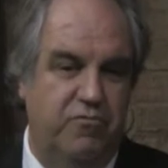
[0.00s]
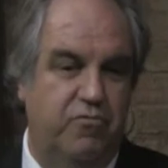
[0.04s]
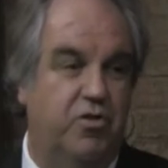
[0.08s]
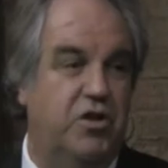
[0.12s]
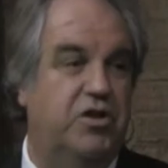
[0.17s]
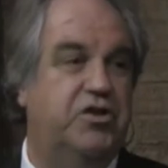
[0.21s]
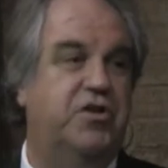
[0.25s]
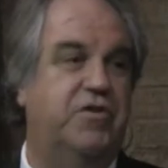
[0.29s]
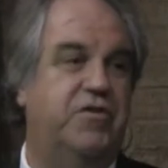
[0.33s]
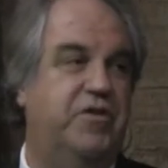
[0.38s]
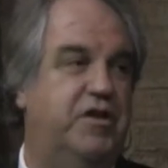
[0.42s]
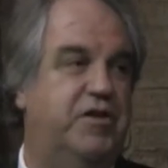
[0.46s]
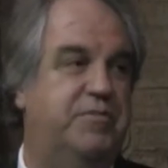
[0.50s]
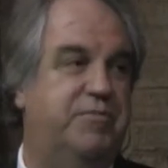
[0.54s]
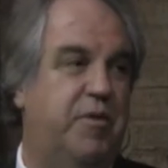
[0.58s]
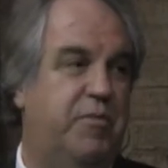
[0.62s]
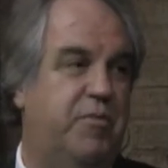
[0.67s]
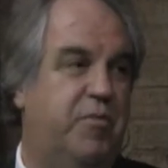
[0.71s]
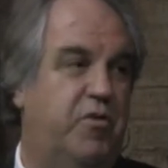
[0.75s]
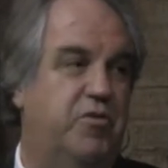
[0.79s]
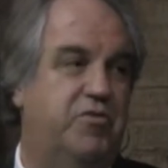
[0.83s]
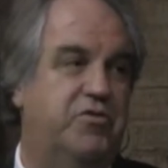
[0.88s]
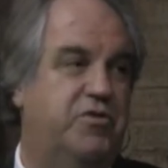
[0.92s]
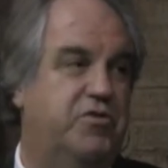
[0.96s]
of which of these
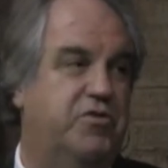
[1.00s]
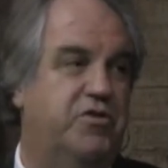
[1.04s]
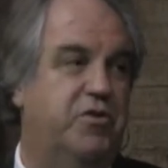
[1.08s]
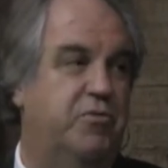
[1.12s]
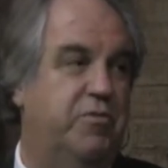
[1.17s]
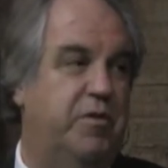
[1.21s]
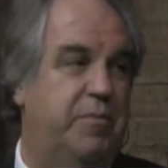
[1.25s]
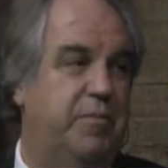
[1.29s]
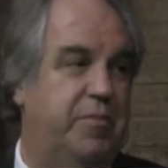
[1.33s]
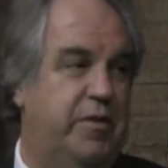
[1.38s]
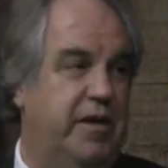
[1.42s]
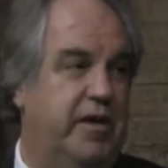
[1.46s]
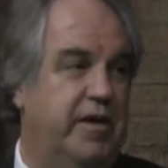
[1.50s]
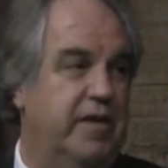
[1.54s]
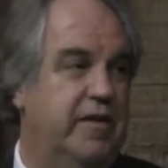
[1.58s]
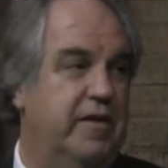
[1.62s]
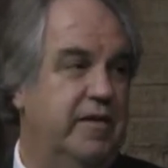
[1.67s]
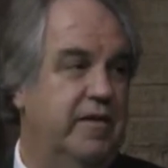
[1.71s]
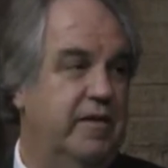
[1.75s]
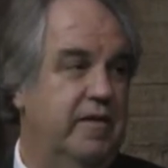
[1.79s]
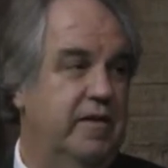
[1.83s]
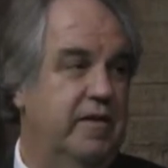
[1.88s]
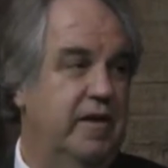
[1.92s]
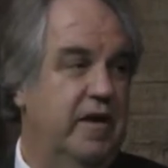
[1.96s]
proposals do we pick.
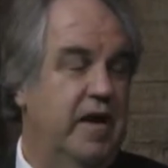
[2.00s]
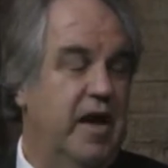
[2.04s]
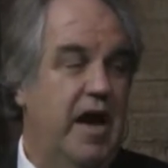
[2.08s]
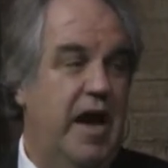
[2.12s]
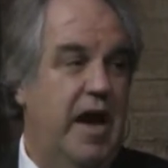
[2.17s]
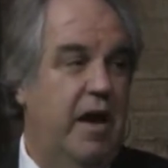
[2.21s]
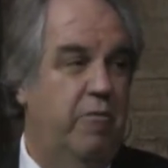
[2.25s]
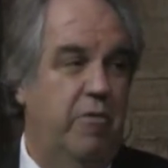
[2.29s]
Mm-hmm.